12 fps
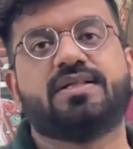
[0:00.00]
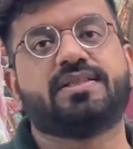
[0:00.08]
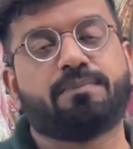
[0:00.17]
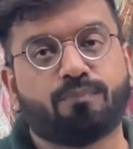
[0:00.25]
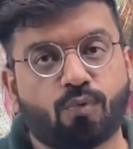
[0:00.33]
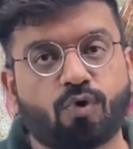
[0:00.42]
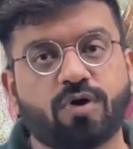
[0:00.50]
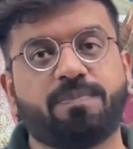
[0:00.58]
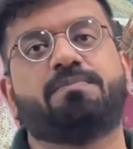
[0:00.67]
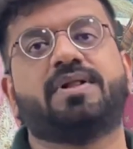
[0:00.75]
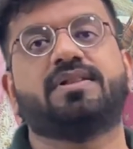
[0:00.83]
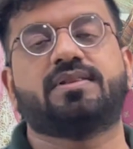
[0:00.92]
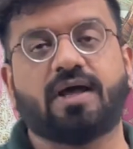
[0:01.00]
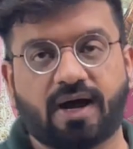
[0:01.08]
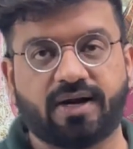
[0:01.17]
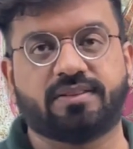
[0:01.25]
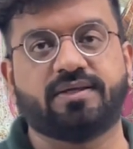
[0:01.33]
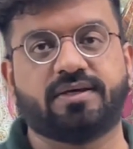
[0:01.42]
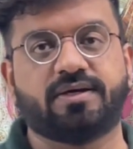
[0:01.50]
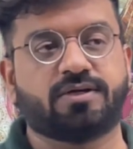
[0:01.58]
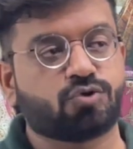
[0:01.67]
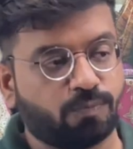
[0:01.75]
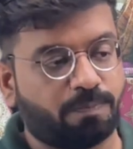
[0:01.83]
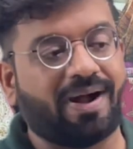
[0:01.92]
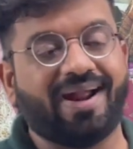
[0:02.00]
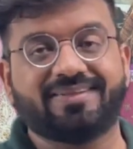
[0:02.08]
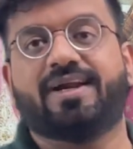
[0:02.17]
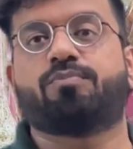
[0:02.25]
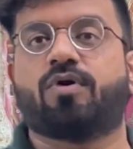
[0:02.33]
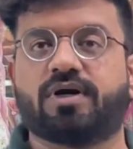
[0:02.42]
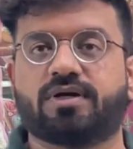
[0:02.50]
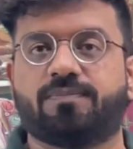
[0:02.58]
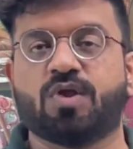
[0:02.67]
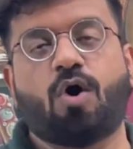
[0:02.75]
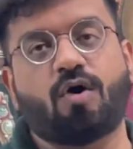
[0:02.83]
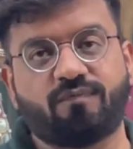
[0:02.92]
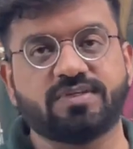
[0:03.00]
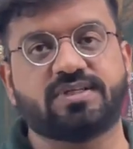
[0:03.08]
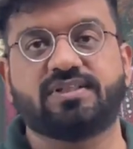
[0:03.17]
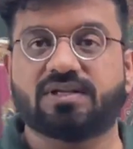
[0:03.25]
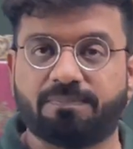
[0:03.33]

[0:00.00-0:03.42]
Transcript: The more people are there to buy that product, obviously the